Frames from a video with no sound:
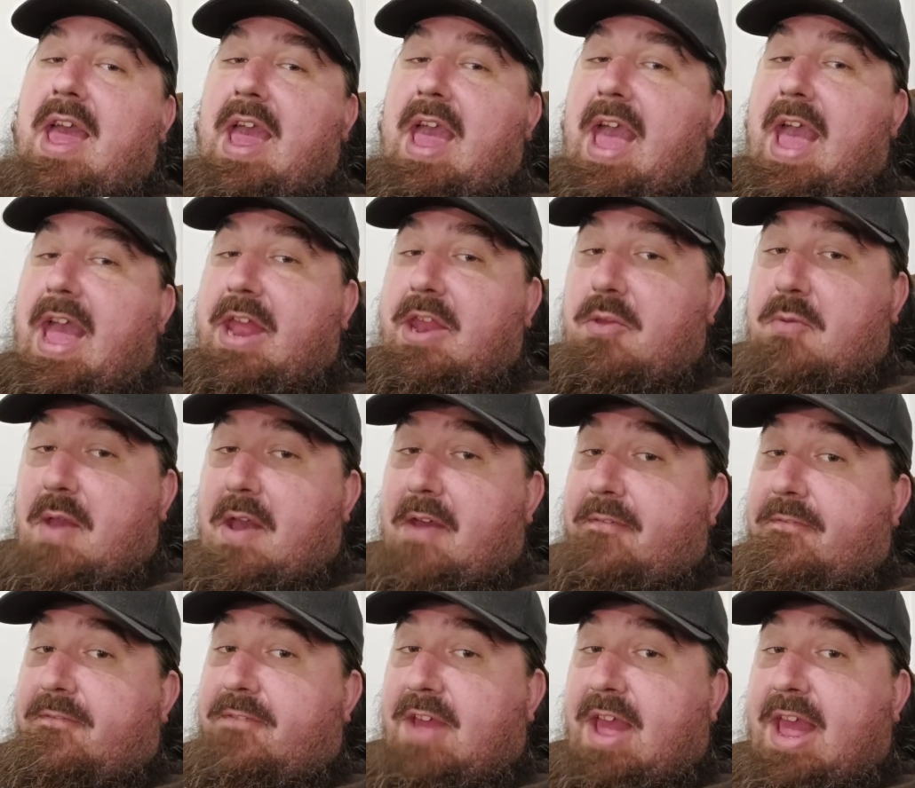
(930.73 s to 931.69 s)
And you
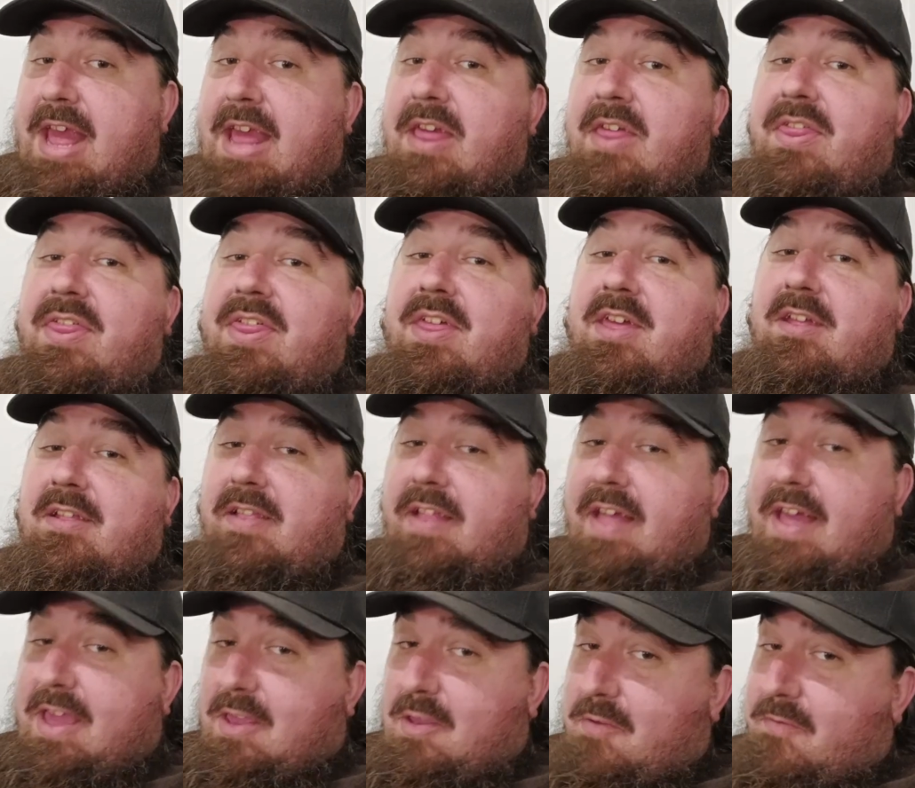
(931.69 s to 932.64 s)
have faith.
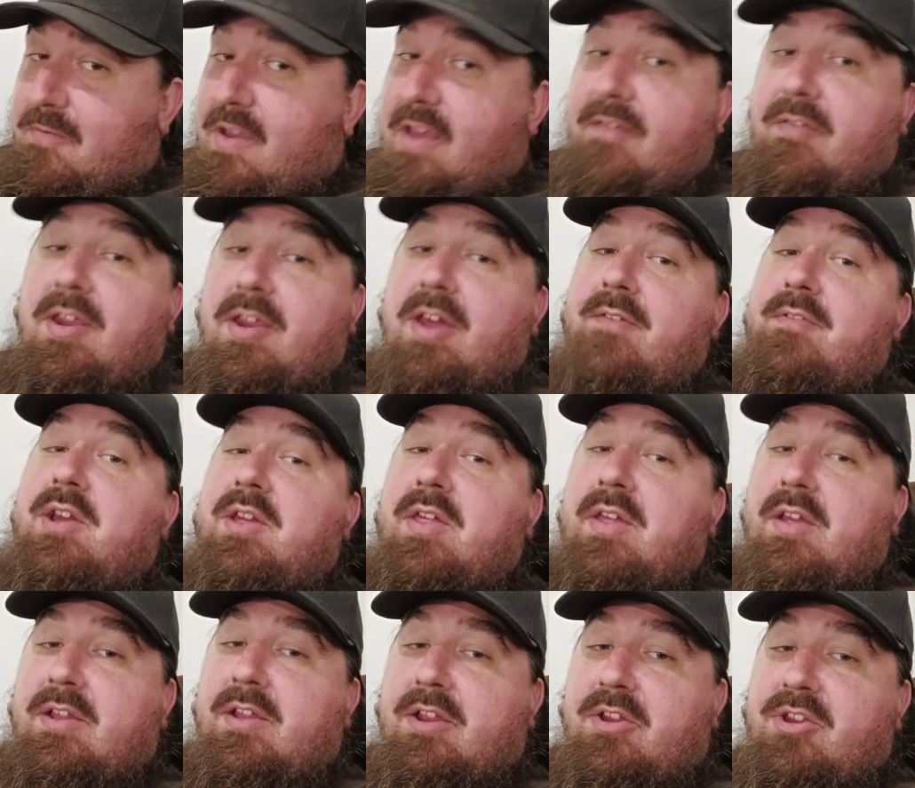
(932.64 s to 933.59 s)
Like, you've given
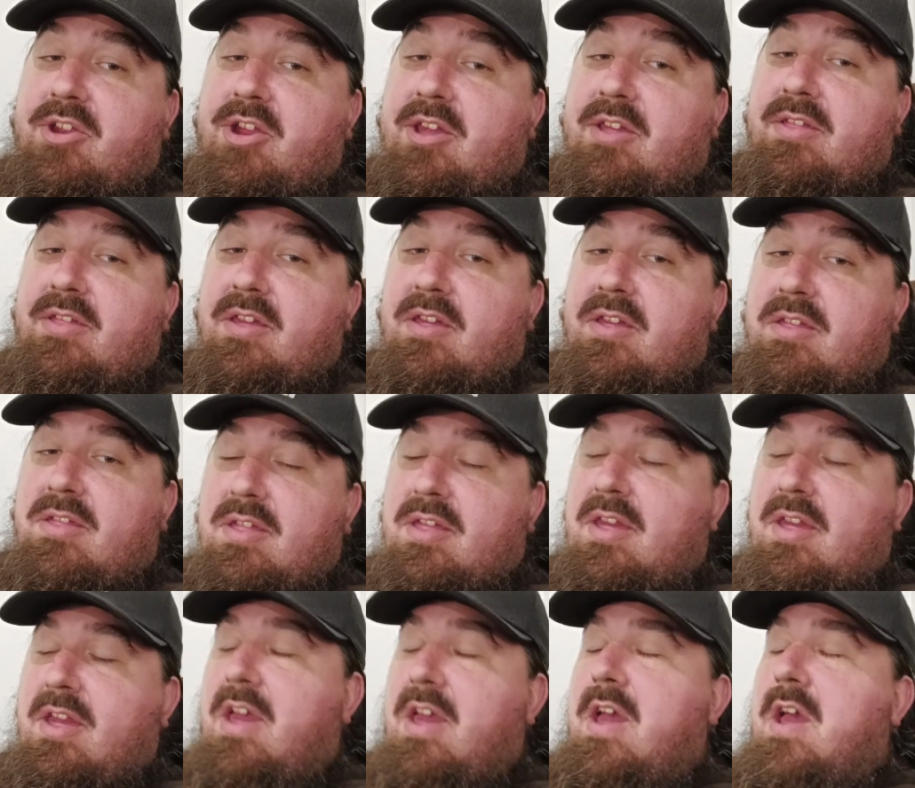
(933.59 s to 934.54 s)
everything to Jesus.
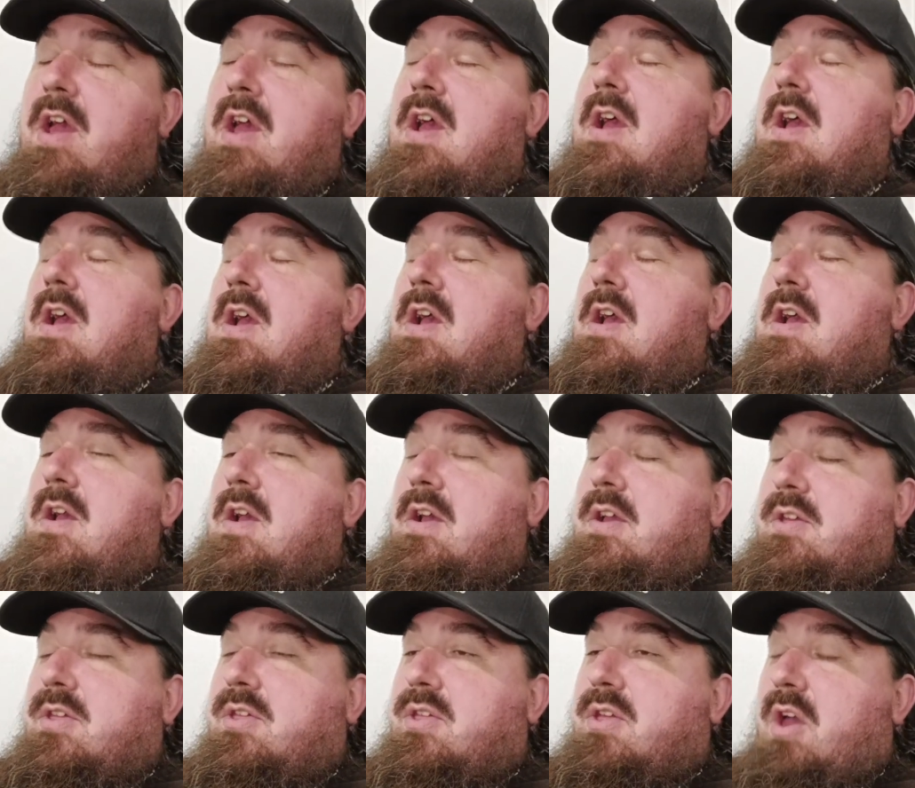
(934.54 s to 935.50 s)

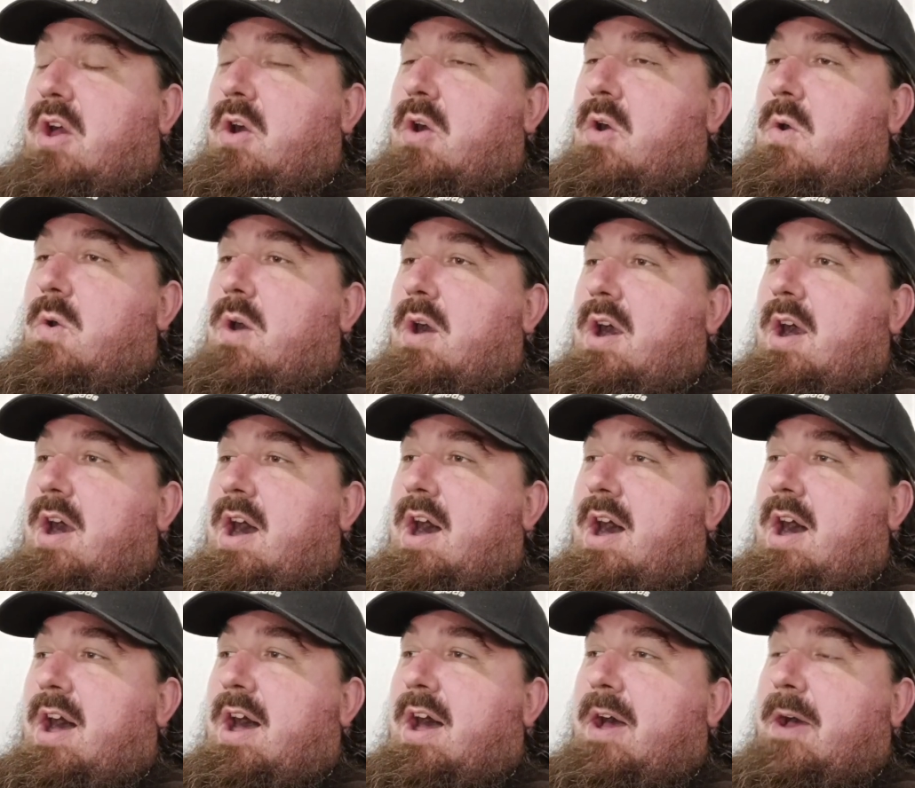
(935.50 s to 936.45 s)
So,
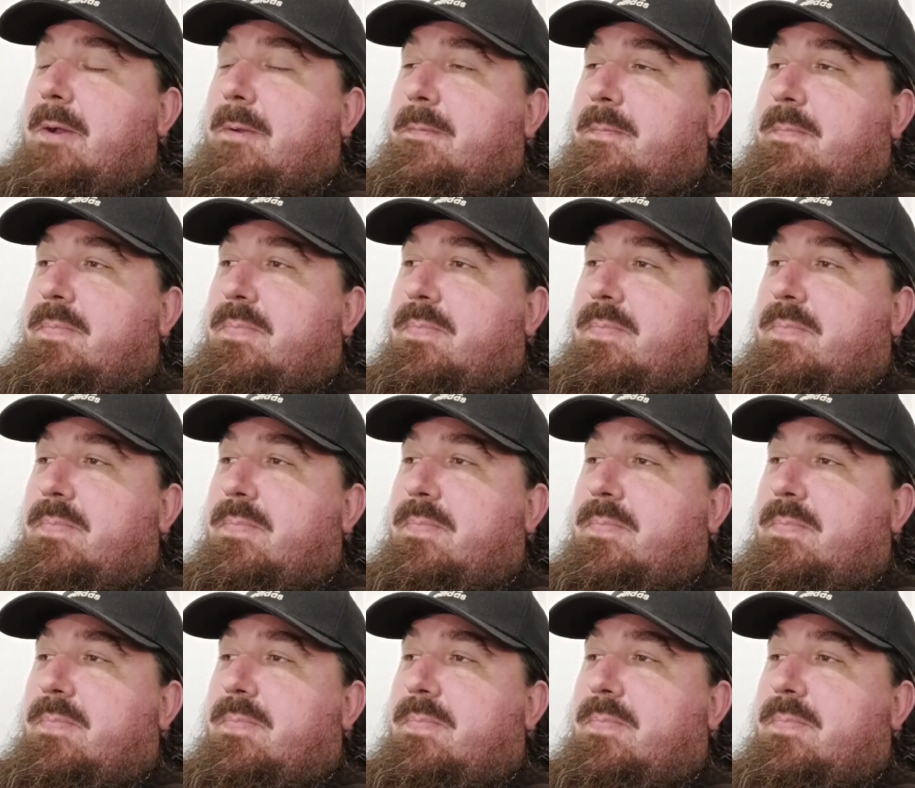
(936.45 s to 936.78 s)
a